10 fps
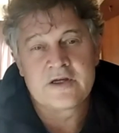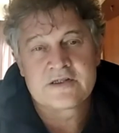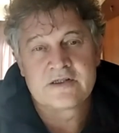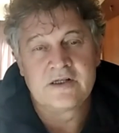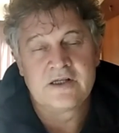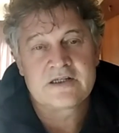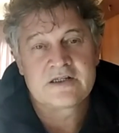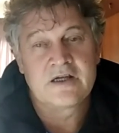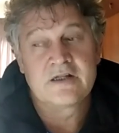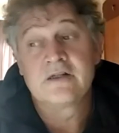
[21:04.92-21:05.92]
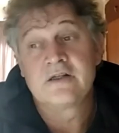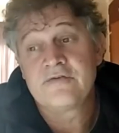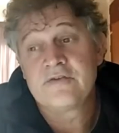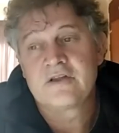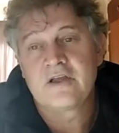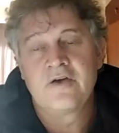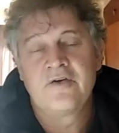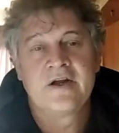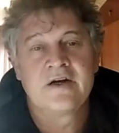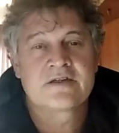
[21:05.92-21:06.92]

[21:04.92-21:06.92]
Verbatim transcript: us the next day in a different area.